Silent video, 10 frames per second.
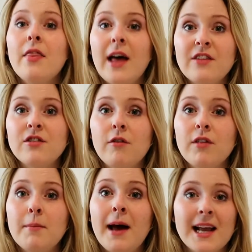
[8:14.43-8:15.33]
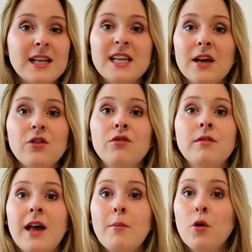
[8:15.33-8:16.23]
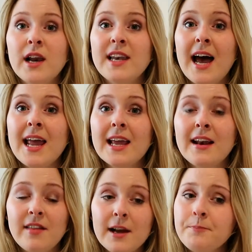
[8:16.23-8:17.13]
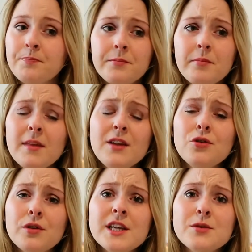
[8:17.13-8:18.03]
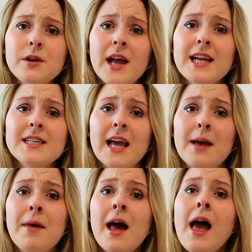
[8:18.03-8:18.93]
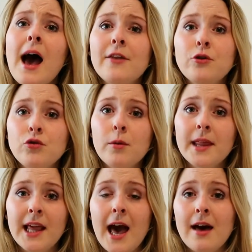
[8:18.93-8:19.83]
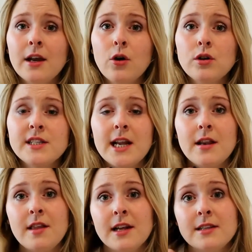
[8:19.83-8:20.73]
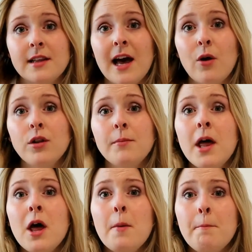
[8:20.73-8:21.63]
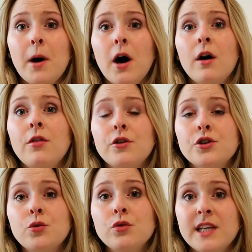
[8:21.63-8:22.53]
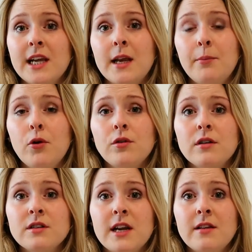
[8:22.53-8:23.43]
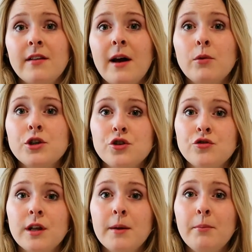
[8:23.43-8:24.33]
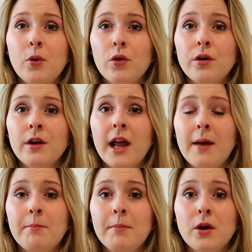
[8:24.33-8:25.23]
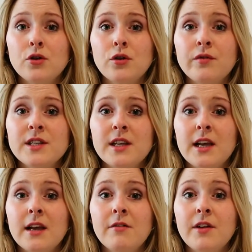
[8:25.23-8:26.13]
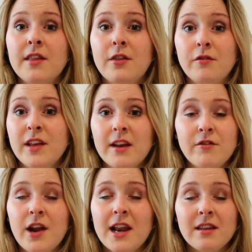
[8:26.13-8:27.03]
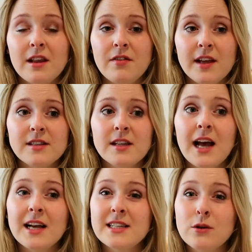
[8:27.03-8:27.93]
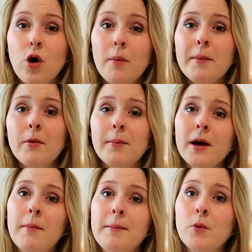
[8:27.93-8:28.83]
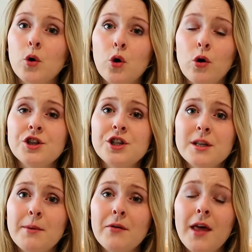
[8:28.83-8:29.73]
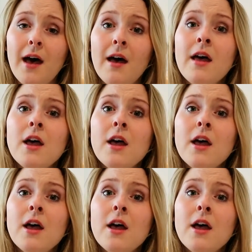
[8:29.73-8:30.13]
that's lovely, but I can tell that I'm on a diet kind of thing. No, these were nice. I don't know about the calorie content and things like that on them, but there's no dairy products or anything like that, which is really important, because obviously they're vegan friendly and things like that, because a lot of people are becoming more conscious about that.